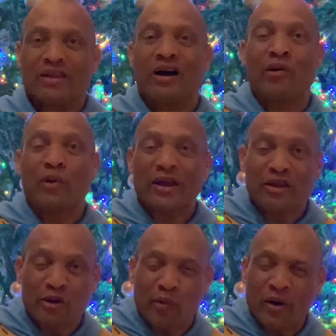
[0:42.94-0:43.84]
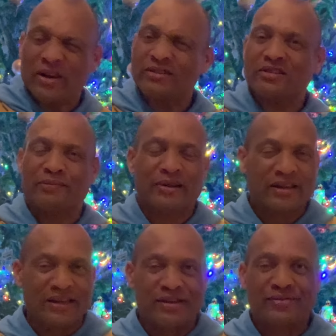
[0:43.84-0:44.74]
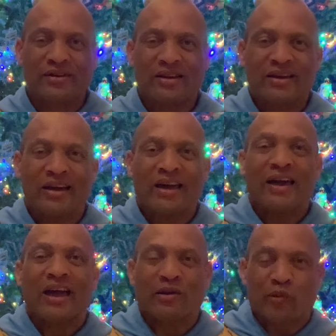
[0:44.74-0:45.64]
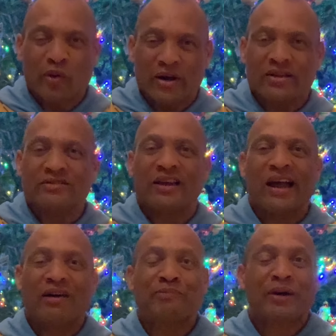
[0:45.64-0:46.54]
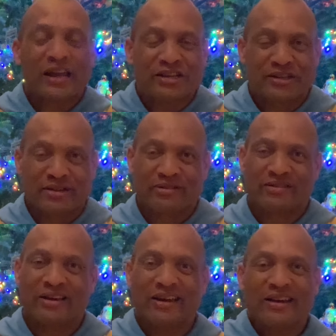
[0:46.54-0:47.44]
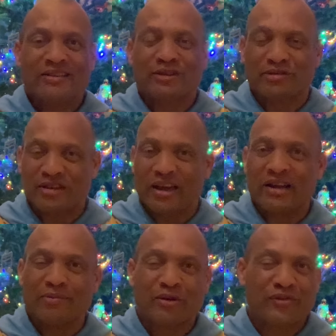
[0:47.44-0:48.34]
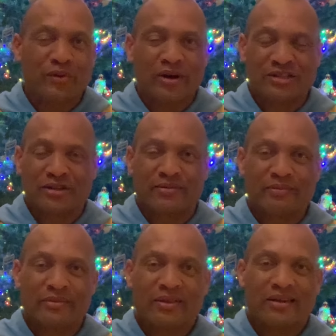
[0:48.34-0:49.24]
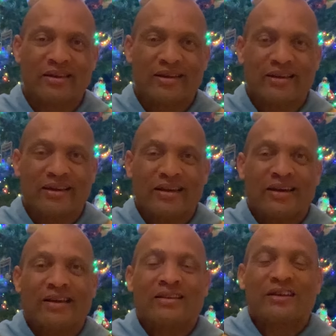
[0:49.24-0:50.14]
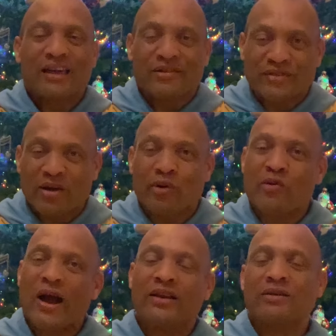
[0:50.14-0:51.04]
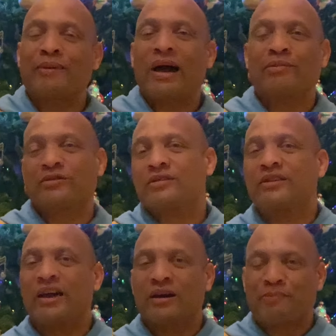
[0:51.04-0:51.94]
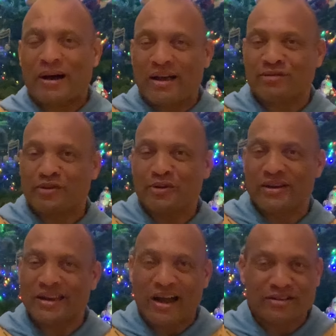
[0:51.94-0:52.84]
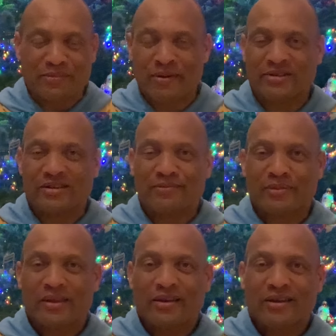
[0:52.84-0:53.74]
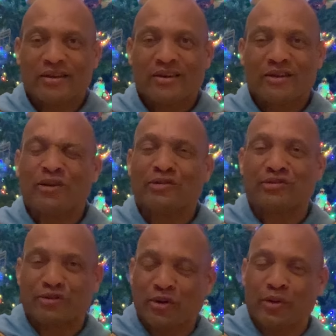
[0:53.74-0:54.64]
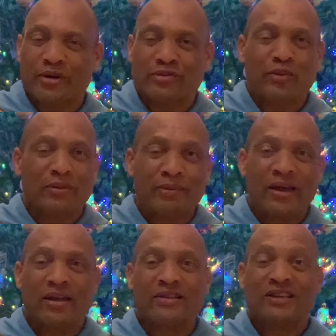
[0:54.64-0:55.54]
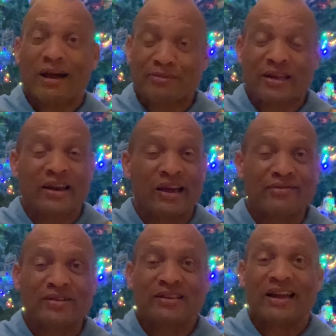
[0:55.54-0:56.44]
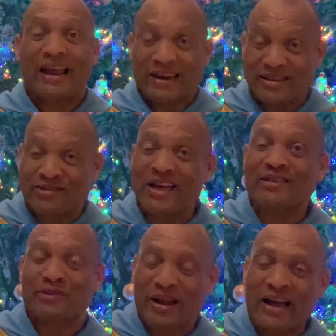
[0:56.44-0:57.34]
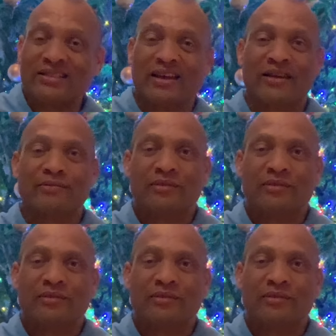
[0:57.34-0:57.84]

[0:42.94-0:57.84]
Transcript: or when you're willing to believe and willing to have patience to see it come to fruition. If they were writing the Bible today, Apostle and Dr. Bridget, your stories would be in chapter 11. At least that's what I think.